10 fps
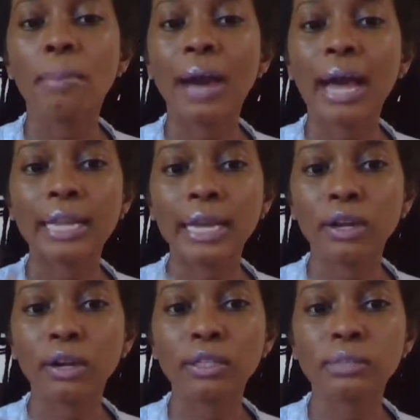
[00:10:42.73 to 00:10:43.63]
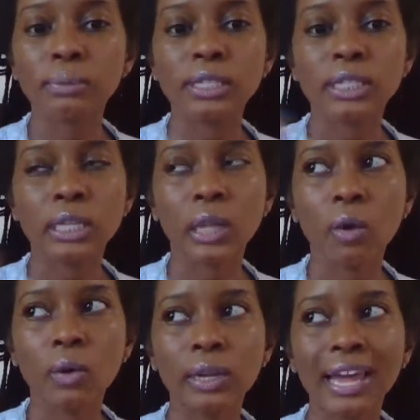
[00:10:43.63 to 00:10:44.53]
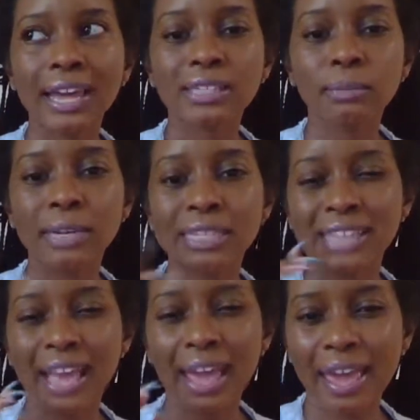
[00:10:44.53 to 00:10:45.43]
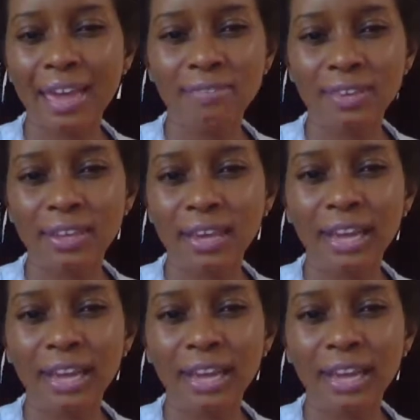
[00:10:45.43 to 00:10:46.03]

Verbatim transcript: But I like hers because it's long lasting, but it's not heavy.